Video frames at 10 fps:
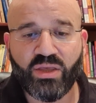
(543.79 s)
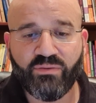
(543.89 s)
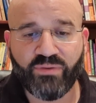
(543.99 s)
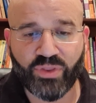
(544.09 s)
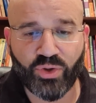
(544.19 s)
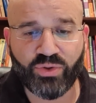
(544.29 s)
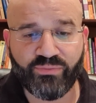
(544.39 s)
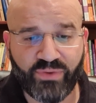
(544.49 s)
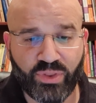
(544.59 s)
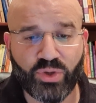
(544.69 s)
For
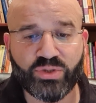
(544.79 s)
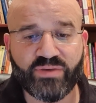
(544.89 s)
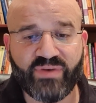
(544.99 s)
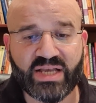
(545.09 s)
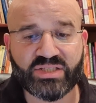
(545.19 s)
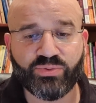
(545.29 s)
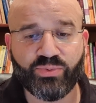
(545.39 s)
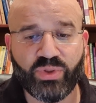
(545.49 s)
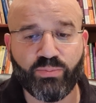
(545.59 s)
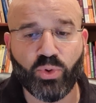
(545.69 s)
those of us
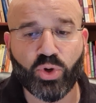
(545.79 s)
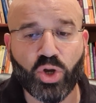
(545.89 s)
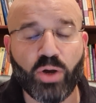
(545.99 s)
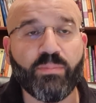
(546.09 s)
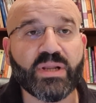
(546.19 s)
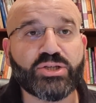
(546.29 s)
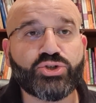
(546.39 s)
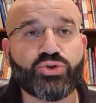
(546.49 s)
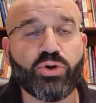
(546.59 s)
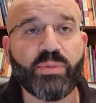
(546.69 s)
with more complex
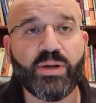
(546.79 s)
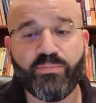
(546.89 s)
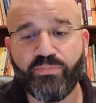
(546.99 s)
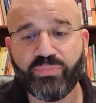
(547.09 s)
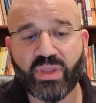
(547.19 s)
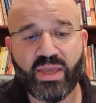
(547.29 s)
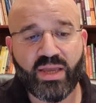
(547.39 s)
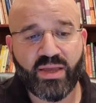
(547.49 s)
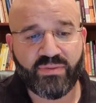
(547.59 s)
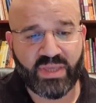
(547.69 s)
trauma,
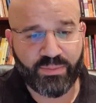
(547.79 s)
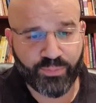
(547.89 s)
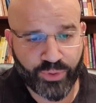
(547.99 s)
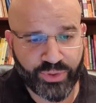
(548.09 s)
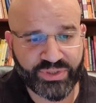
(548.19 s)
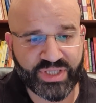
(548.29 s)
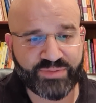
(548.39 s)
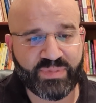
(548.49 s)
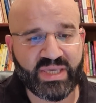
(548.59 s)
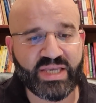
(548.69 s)
the process
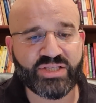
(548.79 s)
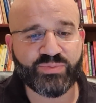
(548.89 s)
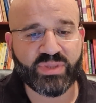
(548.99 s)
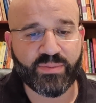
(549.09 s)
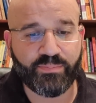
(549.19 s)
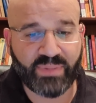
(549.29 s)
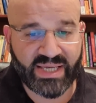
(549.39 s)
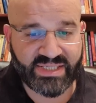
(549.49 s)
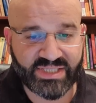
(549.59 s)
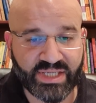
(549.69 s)
begins with the
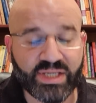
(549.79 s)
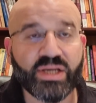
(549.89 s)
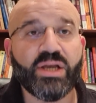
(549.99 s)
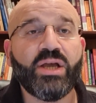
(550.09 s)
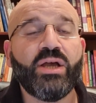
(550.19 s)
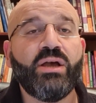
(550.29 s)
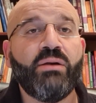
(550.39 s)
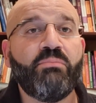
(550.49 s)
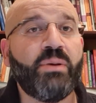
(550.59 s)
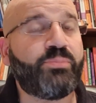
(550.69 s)
basic
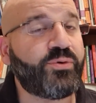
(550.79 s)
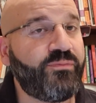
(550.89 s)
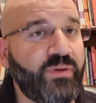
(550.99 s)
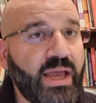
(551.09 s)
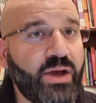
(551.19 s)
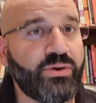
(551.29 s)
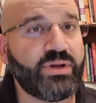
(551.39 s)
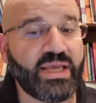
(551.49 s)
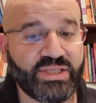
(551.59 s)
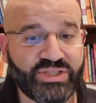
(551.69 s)
but profound
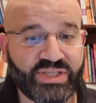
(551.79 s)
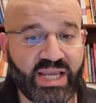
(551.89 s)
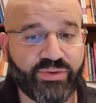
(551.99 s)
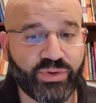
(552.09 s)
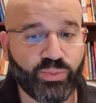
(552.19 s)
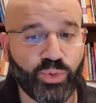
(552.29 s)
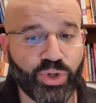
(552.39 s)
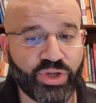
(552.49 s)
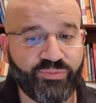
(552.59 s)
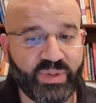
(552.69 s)
and sacred
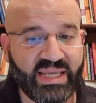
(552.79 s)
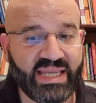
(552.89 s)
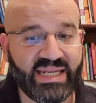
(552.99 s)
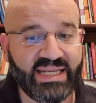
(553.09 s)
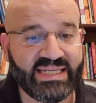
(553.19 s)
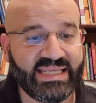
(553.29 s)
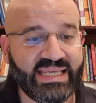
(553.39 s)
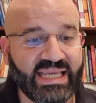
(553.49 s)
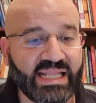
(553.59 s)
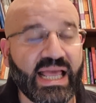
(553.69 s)
work of beginning to
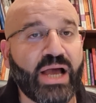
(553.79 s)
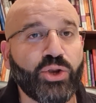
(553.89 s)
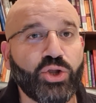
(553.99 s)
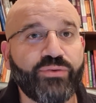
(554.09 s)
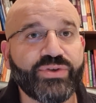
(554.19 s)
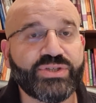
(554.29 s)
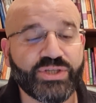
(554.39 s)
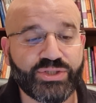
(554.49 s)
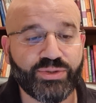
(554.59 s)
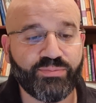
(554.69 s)
heal our nervous
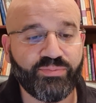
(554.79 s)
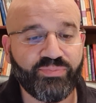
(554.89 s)
system,